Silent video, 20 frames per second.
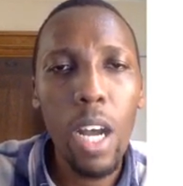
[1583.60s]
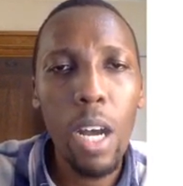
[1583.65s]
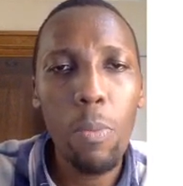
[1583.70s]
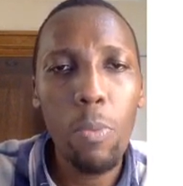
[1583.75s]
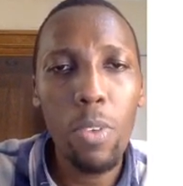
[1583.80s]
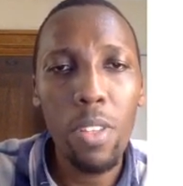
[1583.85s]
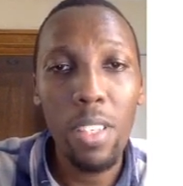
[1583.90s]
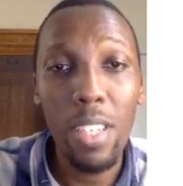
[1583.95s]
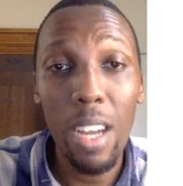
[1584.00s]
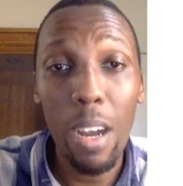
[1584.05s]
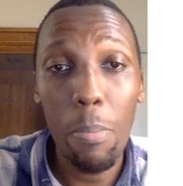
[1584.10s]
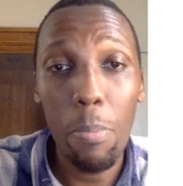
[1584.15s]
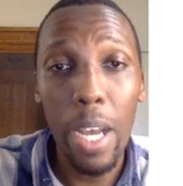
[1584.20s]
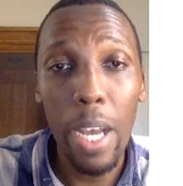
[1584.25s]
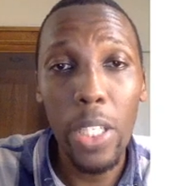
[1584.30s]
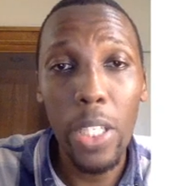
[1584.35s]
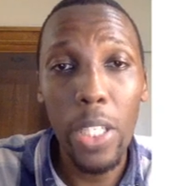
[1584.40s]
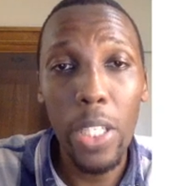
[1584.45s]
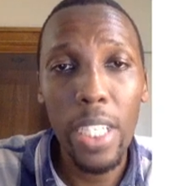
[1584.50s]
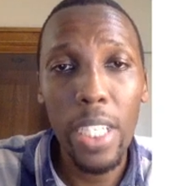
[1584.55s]
within our
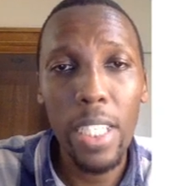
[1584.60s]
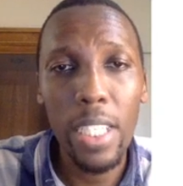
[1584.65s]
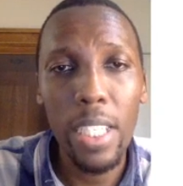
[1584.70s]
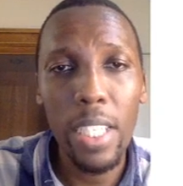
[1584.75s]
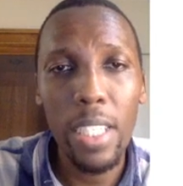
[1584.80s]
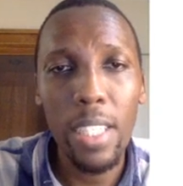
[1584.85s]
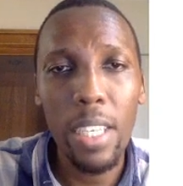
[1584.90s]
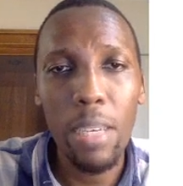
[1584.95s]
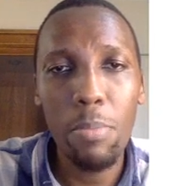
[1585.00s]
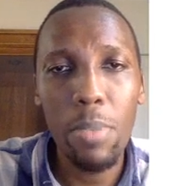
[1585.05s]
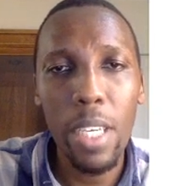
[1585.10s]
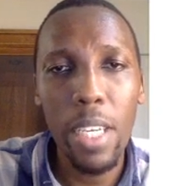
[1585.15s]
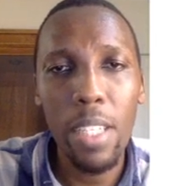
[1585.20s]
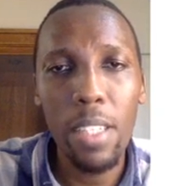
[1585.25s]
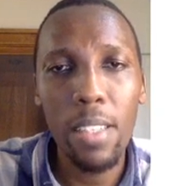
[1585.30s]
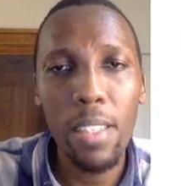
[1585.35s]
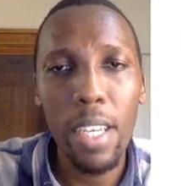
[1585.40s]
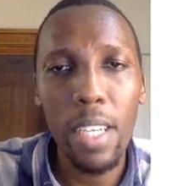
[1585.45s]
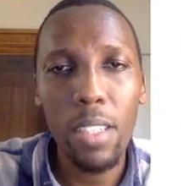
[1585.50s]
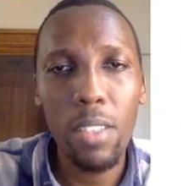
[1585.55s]
pie chart. The same
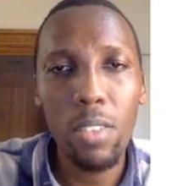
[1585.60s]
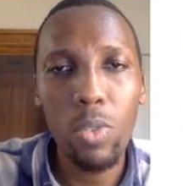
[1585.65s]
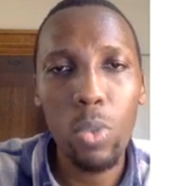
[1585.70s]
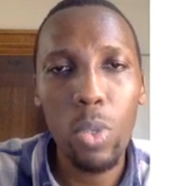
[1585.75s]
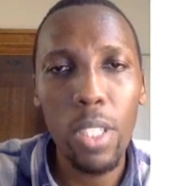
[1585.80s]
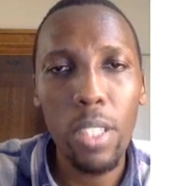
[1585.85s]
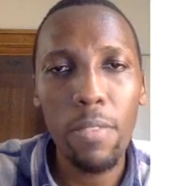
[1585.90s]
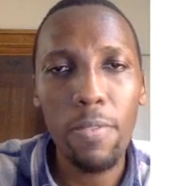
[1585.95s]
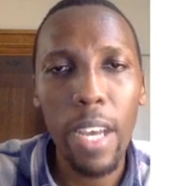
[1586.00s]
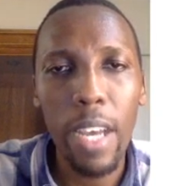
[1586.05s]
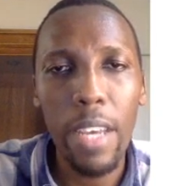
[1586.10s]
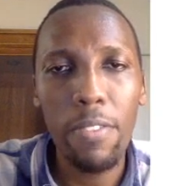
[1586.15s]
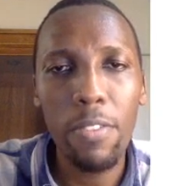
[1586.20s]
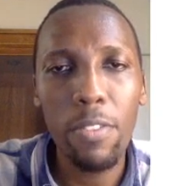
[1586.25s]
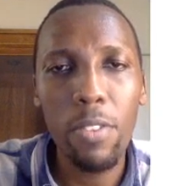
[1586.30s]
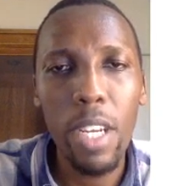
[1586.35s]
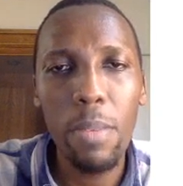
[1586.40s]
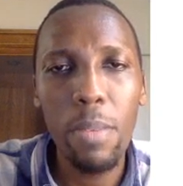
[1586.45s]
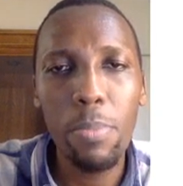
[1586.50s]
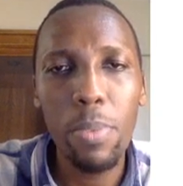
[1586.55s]
case, there are 25
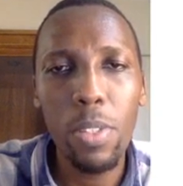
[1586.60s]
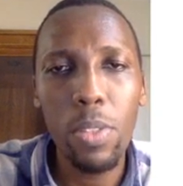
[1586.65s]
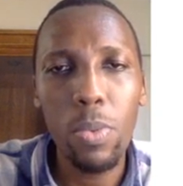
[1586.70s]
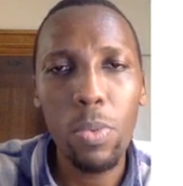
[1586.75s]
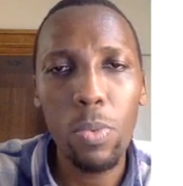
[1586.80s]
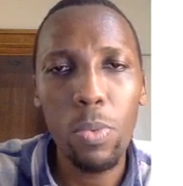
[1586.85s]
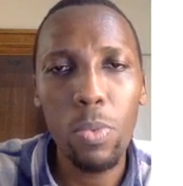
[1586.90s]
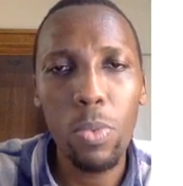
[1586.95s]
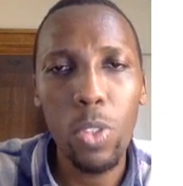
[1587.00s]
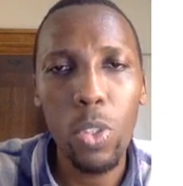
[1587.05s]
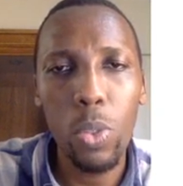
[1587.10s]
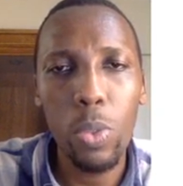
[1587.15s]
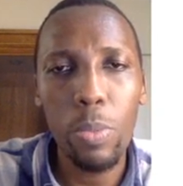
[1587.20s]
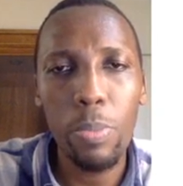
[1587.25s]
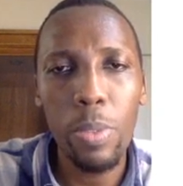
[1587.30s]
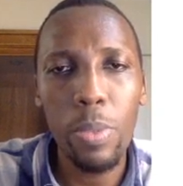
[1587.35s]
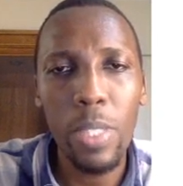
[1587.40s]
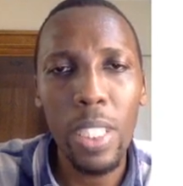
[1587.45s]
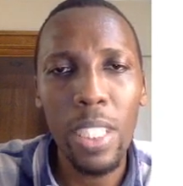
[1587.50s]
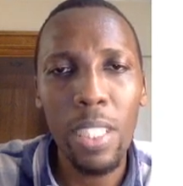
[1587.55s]
grapes, which
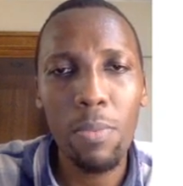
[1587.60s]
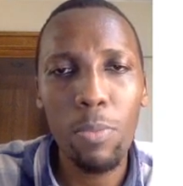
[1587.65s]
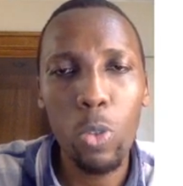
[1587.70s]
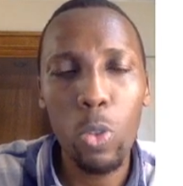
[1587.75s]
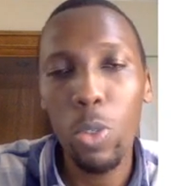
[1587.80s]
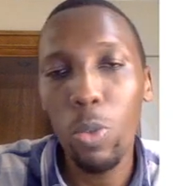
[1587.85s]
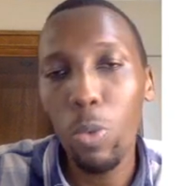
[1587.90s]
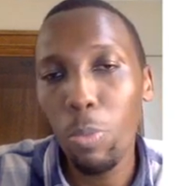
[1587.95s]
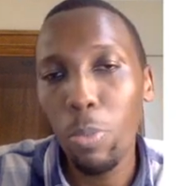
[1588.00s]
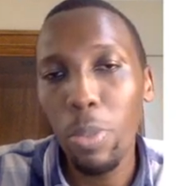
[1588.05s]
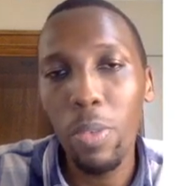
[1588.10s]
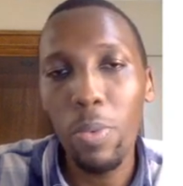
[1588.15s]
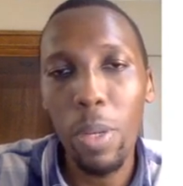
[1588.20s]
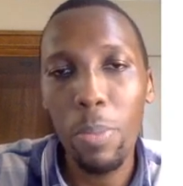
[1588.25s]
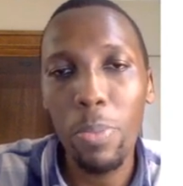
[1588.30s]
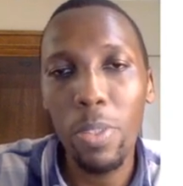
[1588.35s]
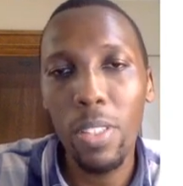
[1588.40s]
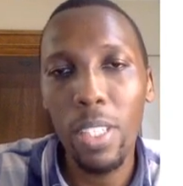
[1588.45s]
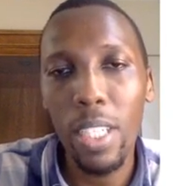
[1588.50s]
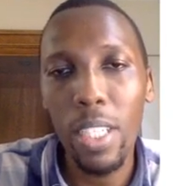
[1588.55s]
will be
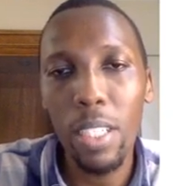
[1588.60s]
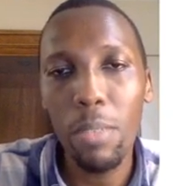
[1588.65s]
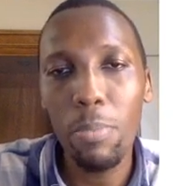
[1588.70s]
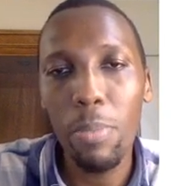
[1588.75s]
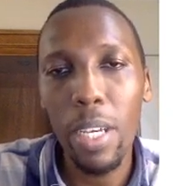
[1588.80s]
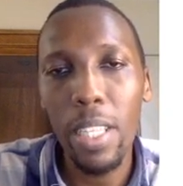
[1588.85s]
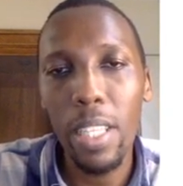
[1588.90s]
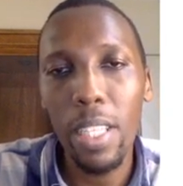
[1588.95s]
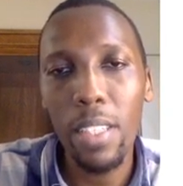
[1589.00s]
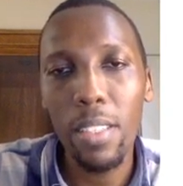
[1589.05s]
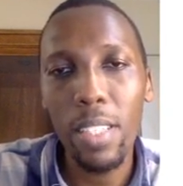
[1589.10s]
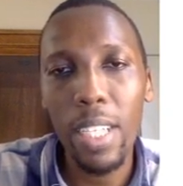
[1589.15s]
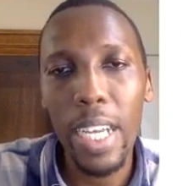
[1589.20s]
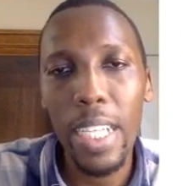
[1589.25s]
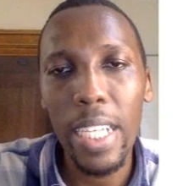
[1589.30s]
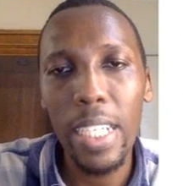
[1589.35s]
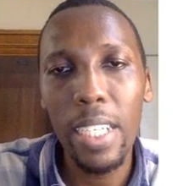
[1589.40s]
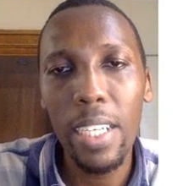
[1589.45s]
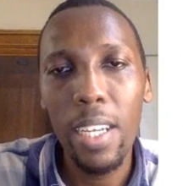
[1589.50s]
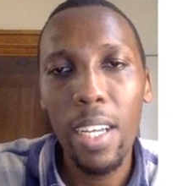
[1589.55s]
represented by this
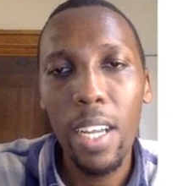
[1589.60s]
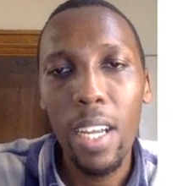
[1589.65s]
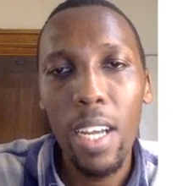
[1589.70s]
color.